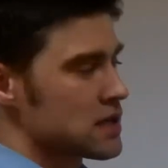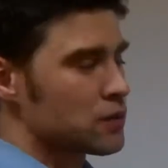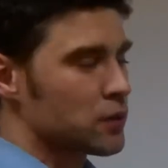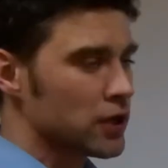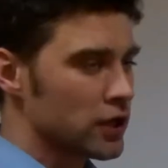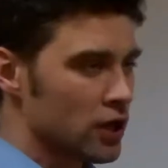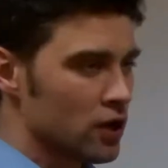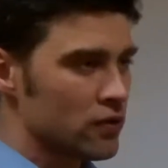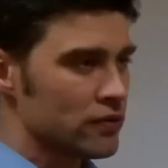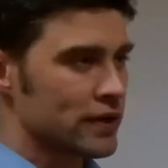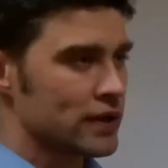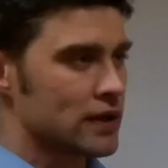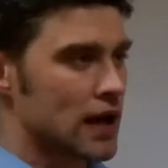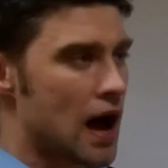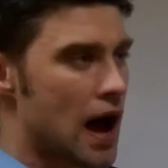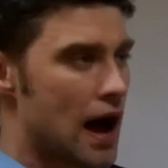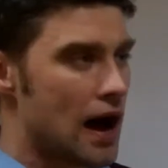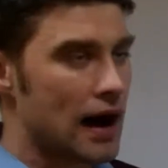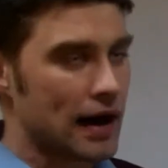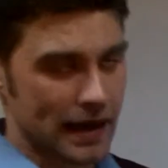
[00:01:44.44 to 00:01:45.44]
and we know
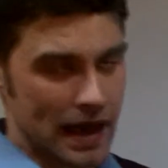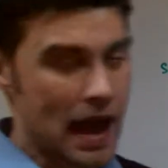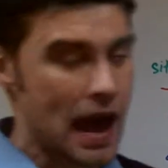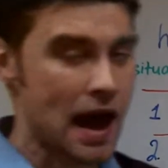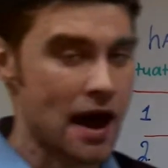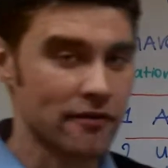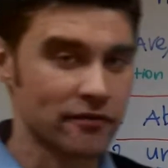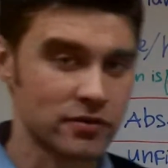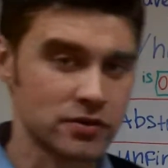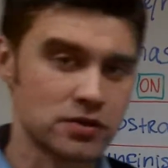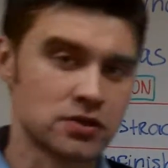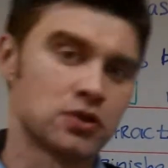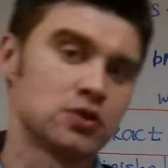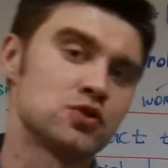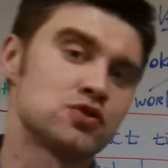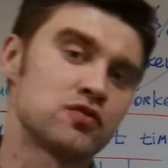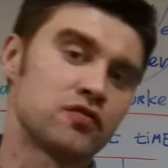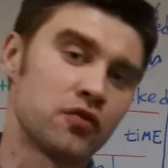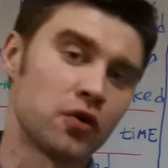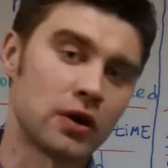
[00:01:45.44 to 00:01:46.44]
that have is
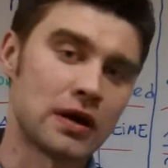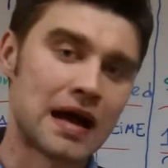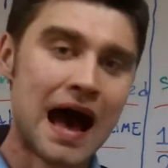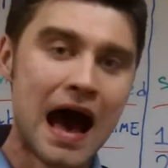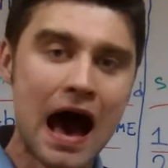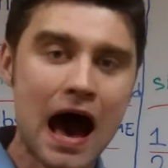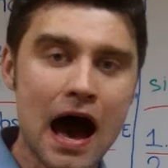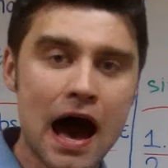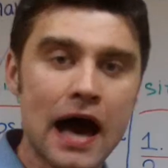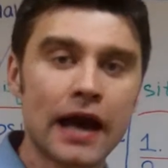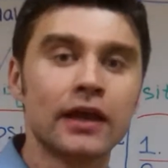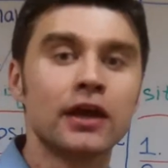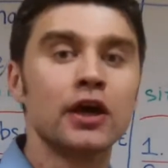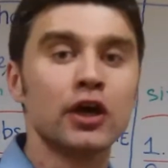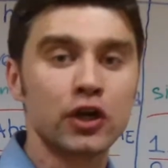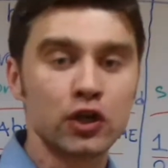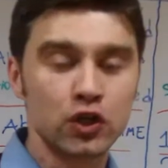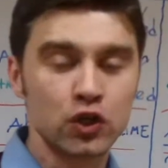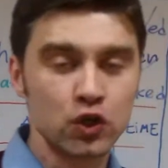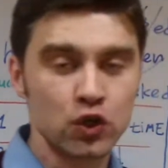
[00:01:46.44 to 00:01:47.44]
used for I,
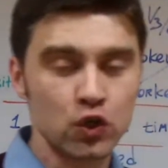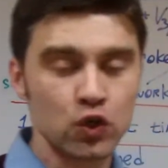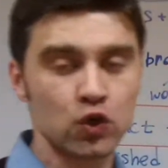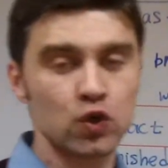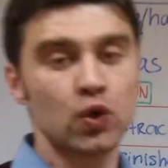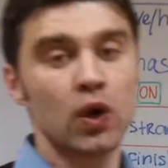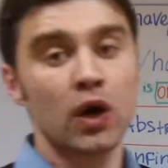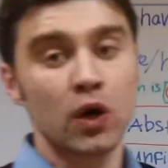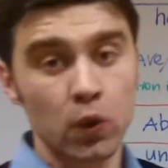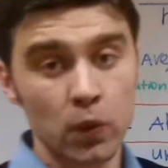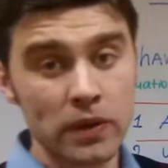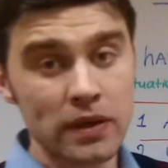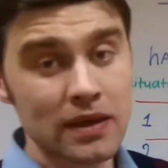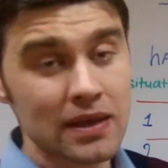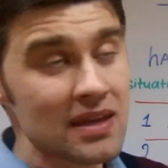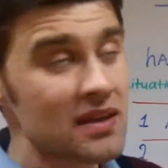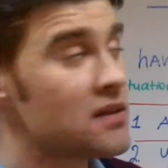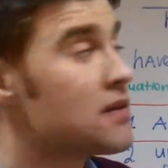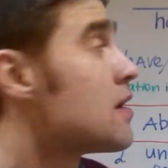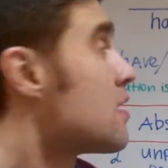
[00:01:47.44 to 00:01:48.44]
you,
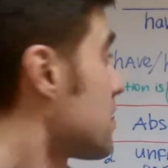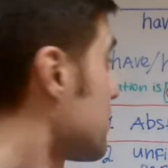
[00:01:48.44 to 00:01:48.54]
we,